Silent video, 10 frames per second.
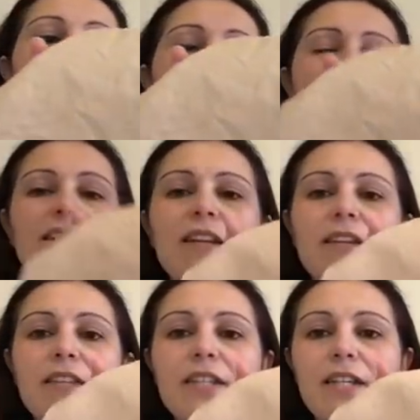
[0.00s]
I didn't
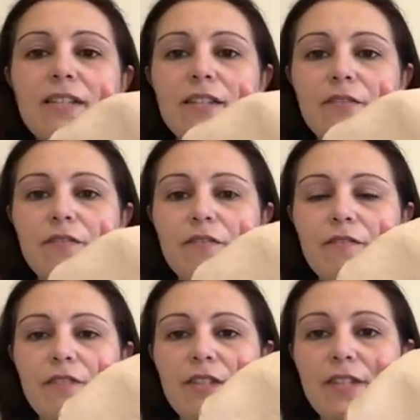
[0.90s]
like the taste
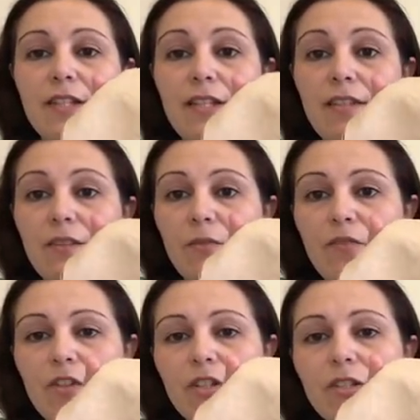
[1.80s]
of this tea that
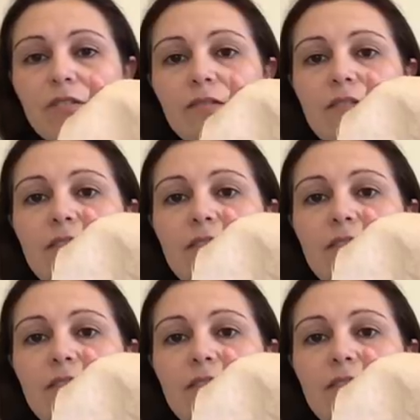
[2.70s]
we've got,